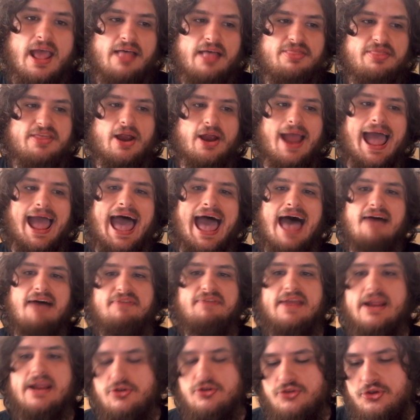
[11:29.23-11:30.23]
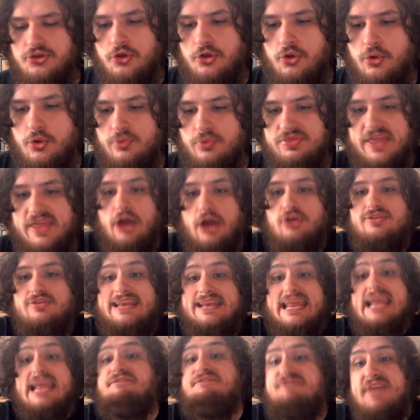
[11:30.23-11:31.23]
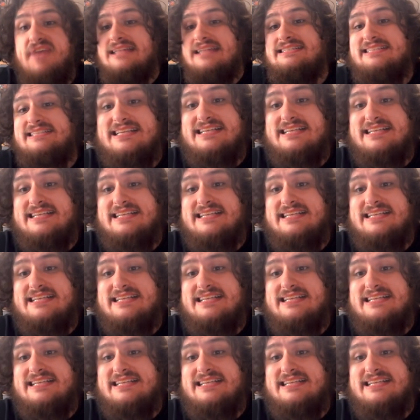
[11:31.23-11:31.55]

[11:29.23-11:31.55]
Their defense